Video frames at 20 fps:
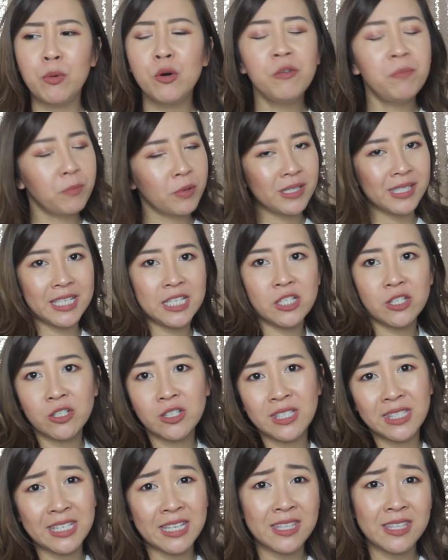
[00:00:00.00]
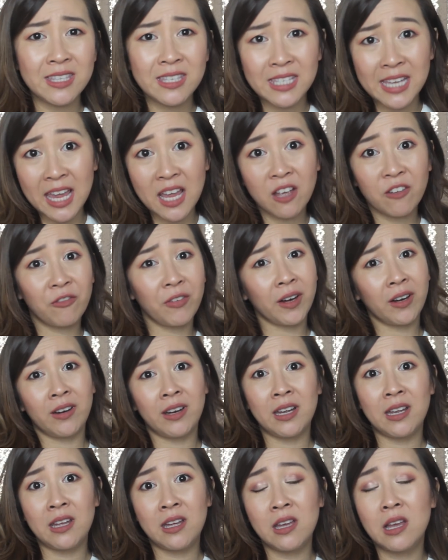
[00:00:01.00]
Both procedures didn't take
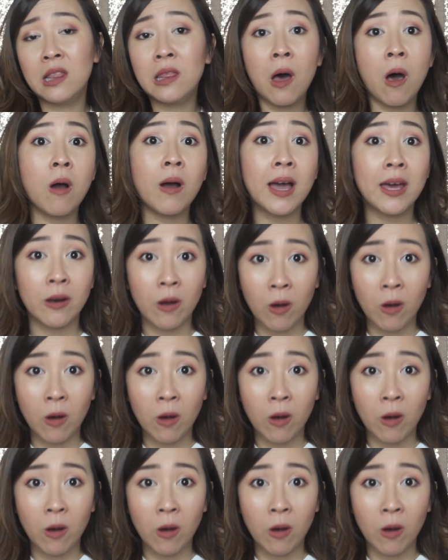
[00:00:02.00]
very long at